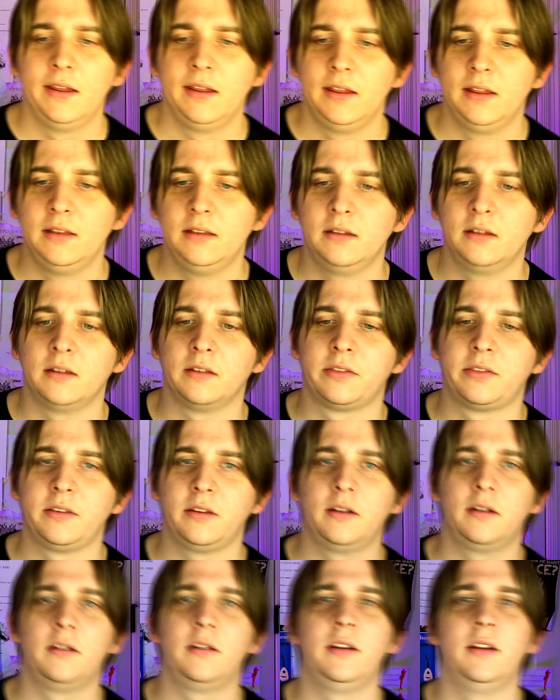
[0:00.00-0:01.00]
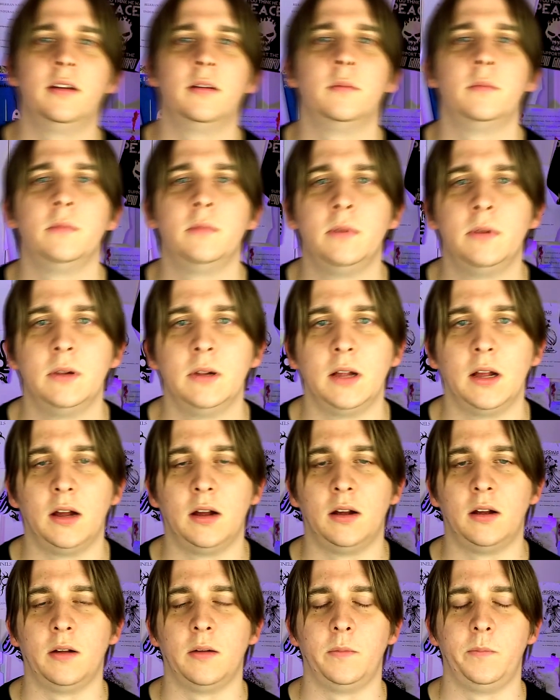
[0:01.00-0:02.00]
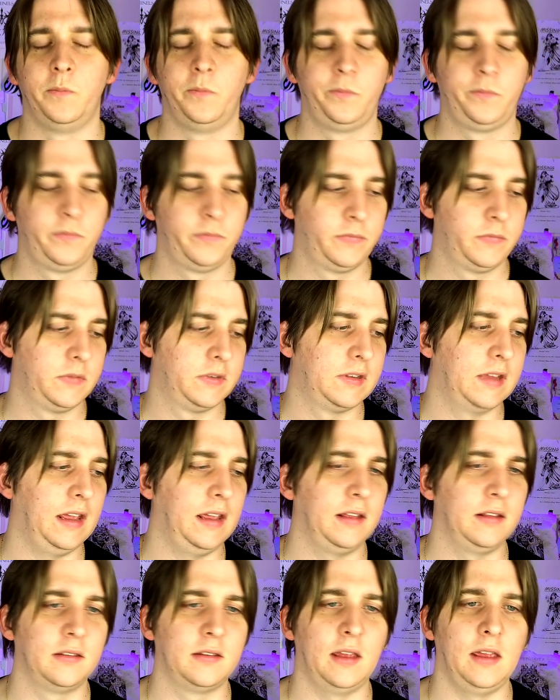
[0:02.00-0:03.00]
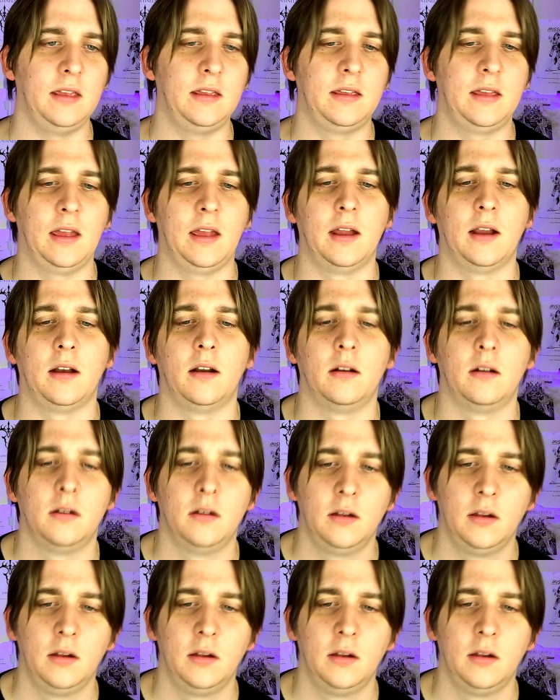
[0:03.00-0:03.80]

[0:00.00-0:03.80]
in the Ethereum. Take care.